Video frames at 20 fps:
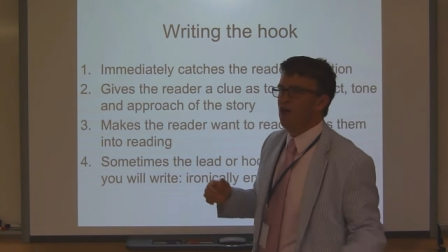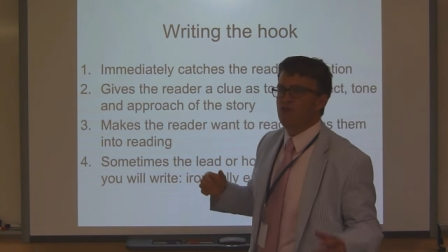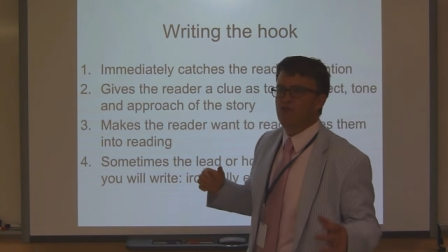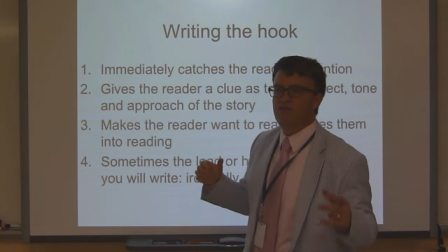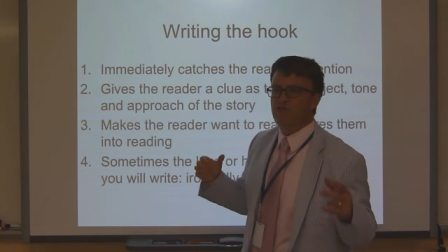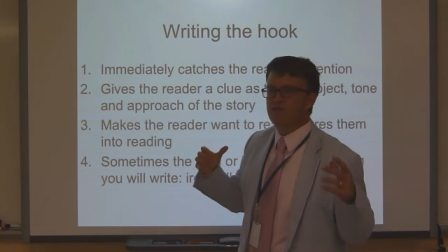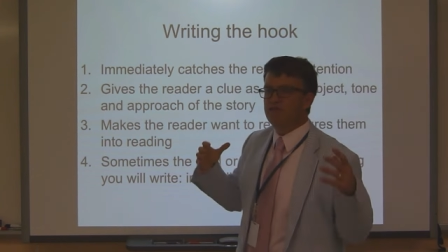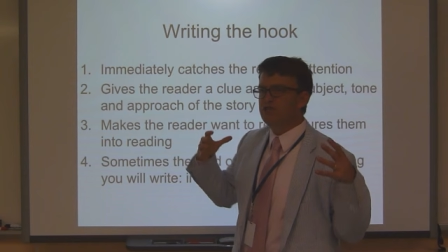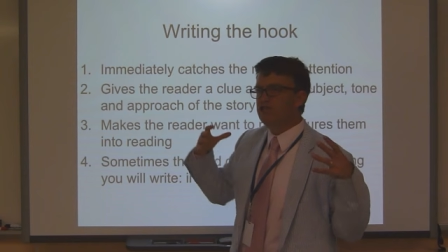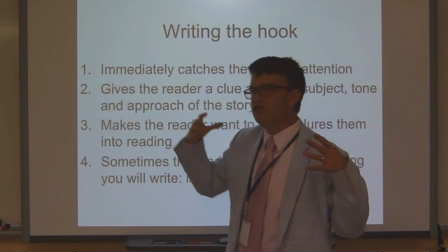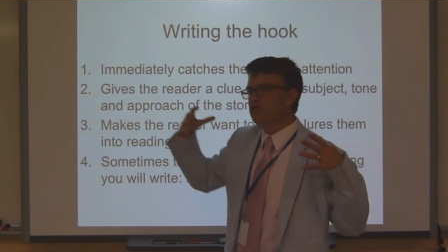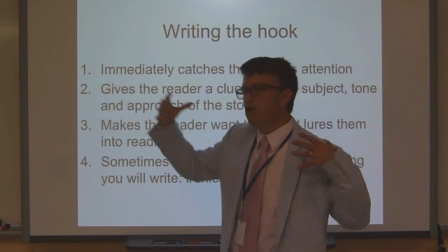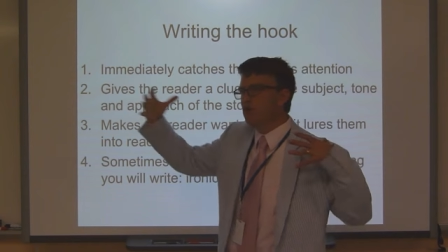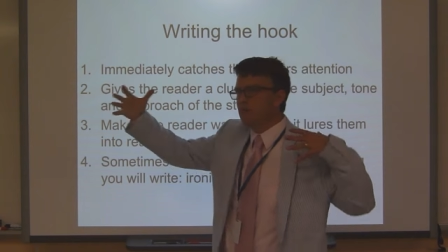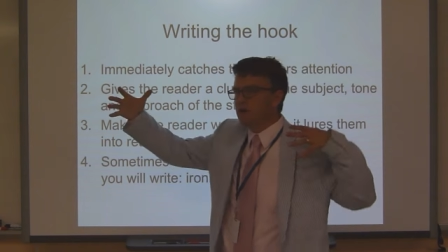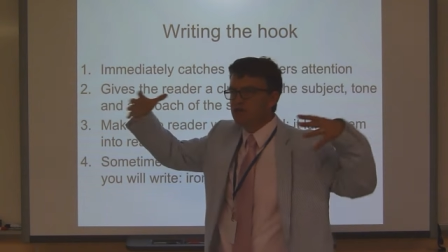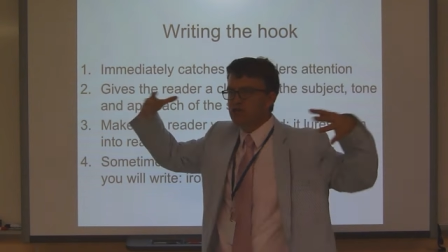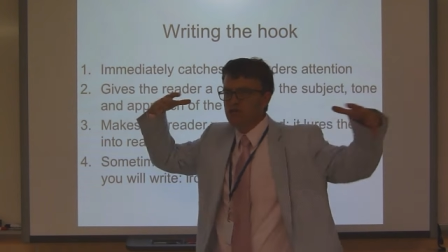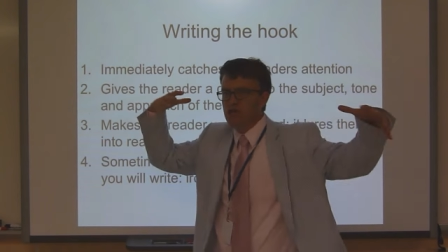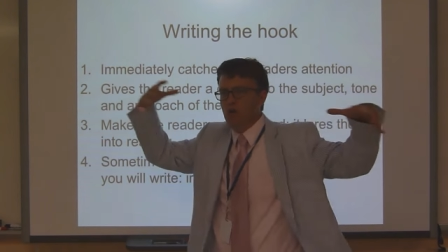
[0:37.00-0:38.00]
There's so
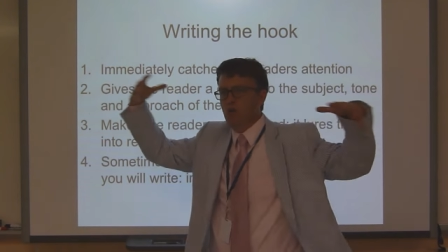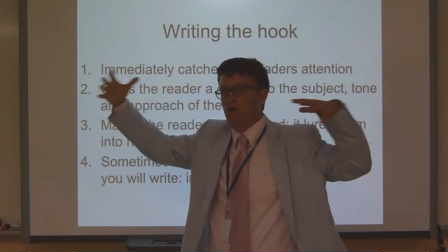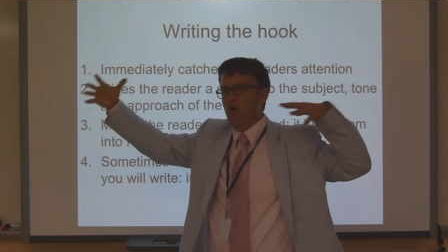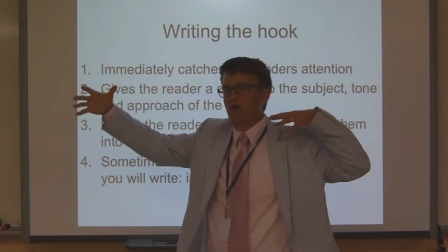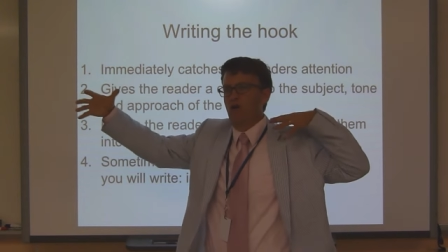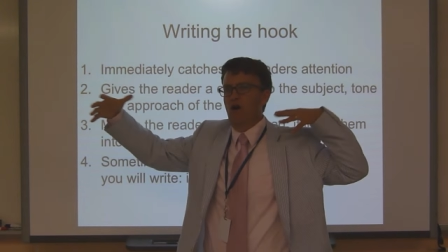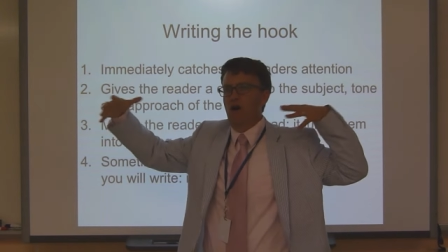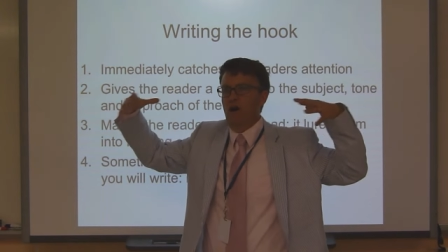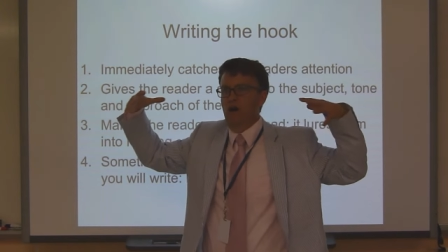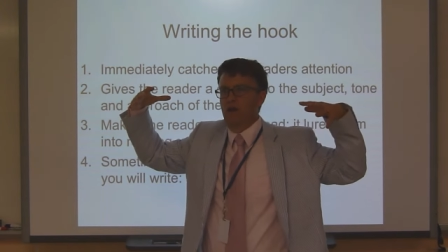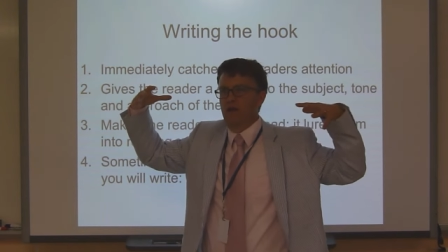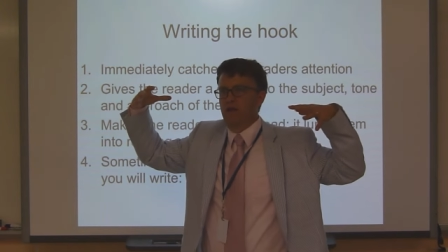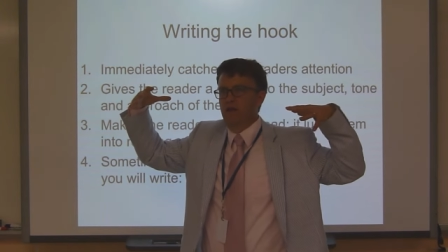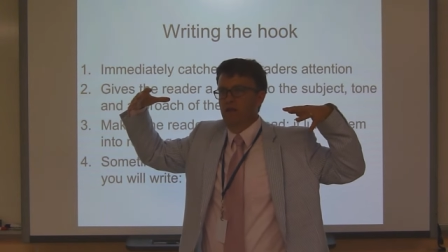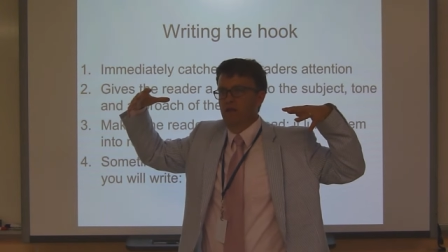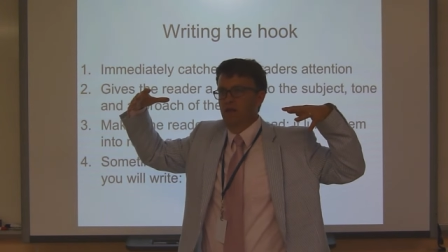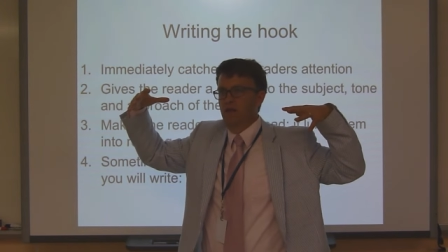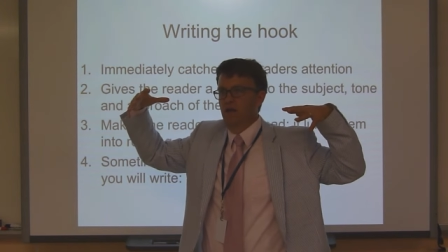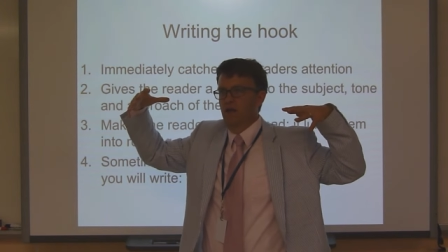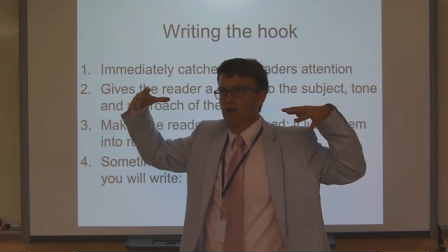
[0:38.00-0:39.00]
much going
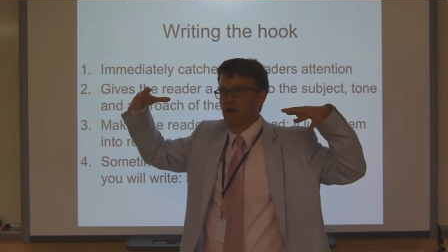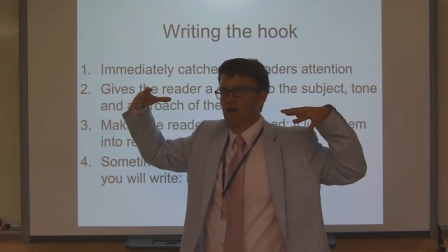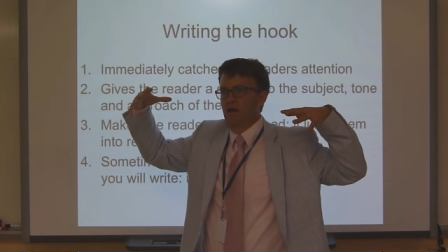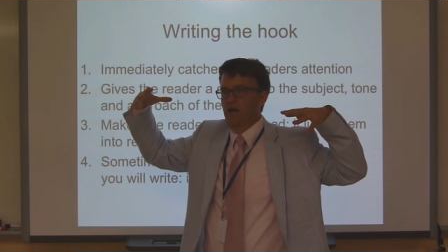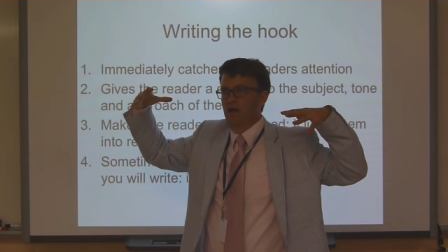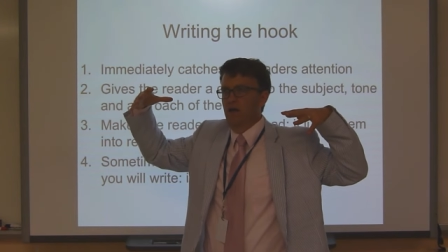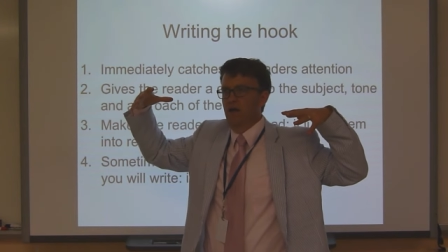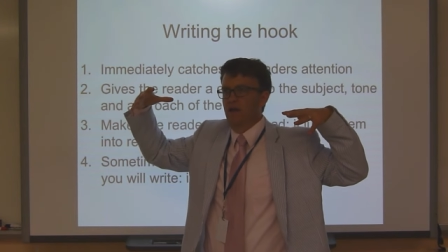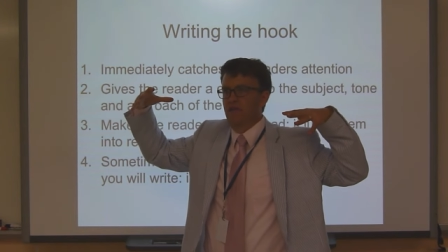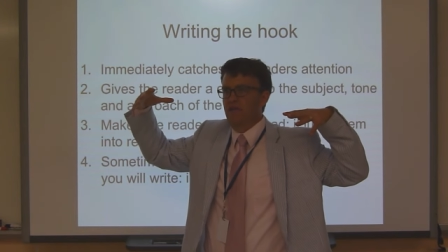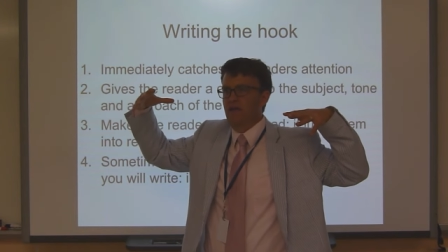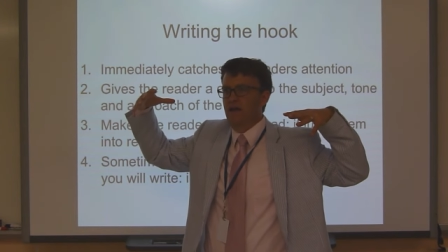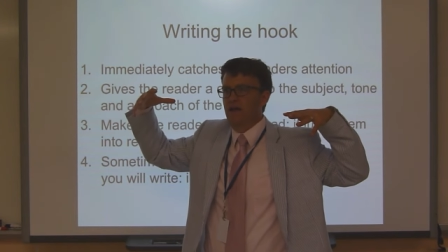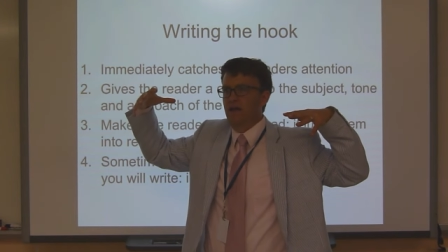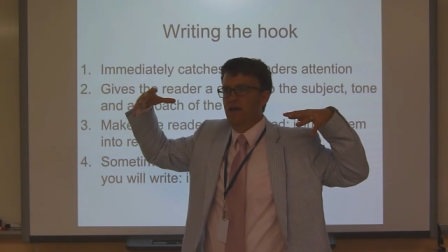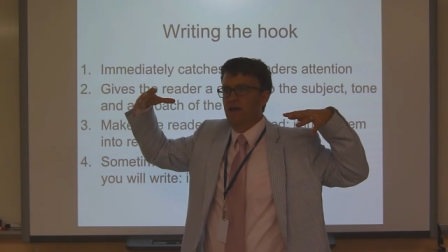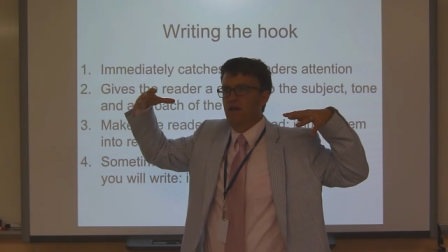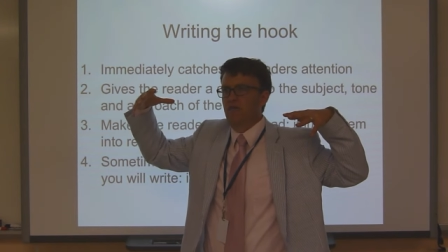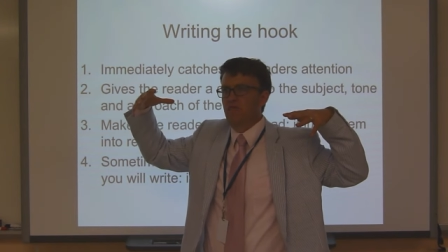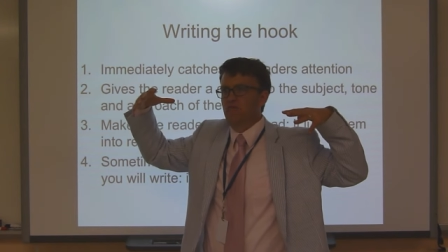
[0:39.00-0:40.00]
on that